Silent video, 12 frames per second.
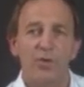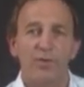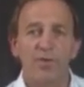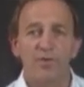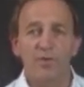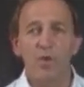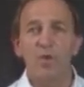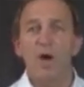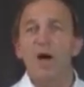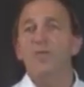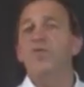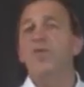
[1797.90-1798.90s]
of the
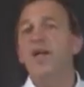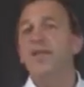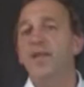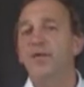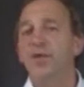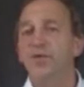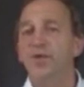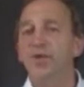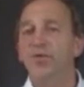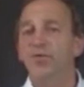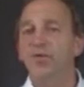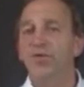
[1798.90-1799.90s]
forearm find their
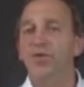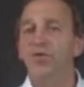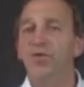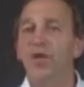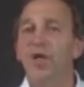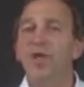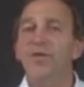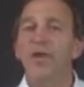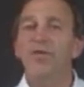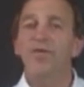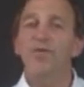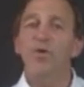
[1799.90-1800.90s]
insertions,
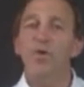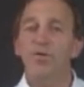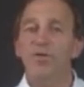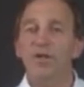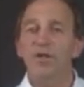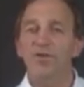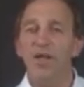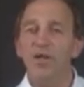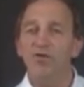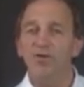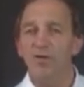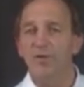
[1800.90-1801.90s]
then forced
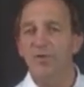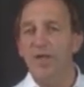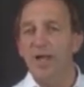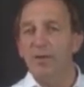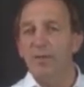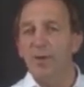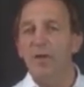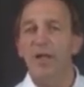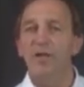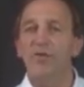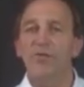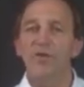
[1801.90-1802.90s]
extension of the elbow
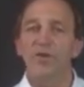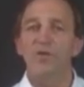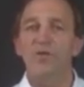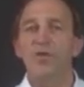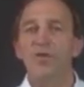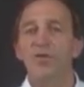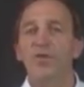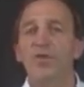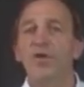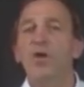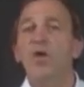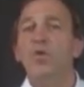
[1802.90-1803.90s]
against
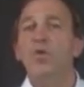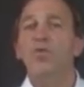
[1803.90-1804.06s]
resistance will